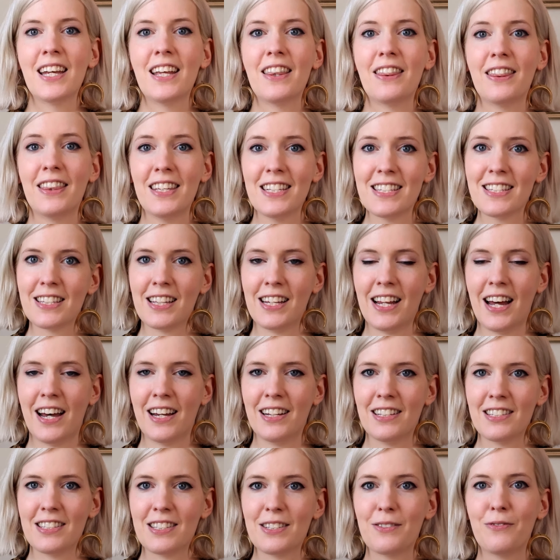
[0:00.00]
In this
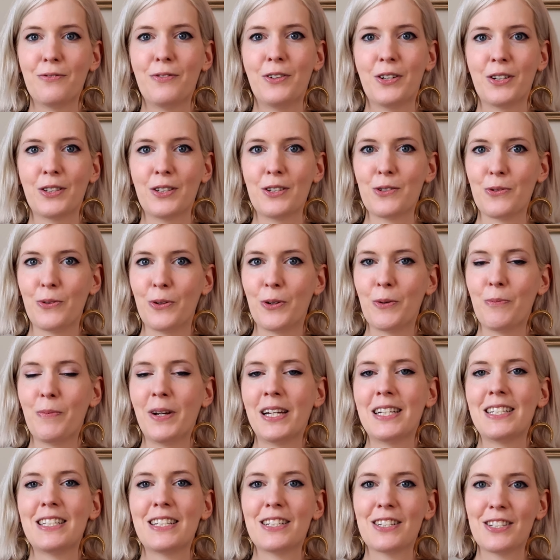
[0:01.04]
class, Fearless Oil
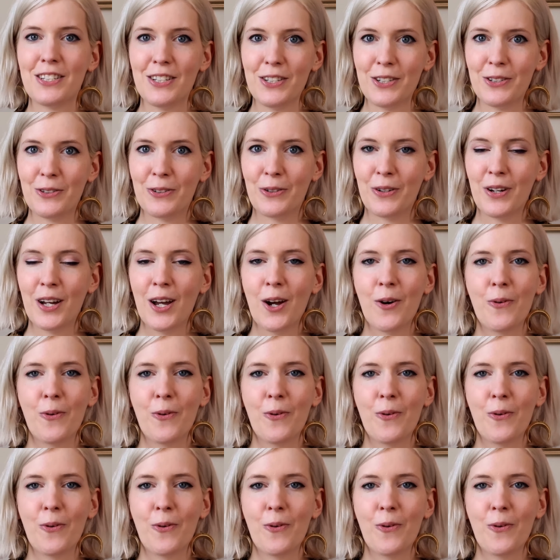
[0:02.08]
Painting 2,